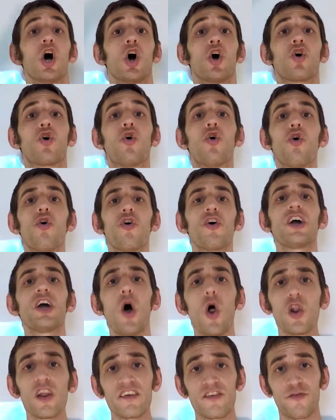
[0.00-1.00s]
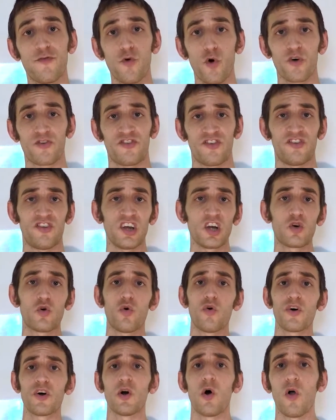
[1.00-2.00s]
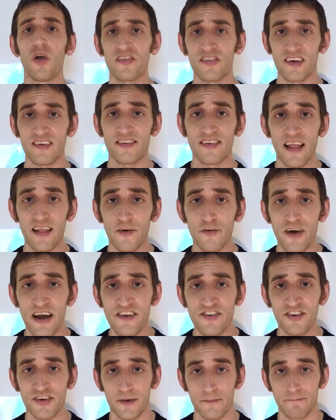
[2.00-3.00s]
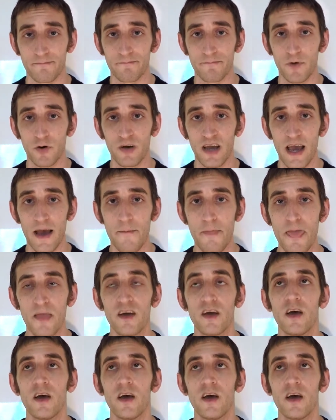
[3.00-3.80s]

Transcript: Coriolis forces and Coriolis acceleration, okay?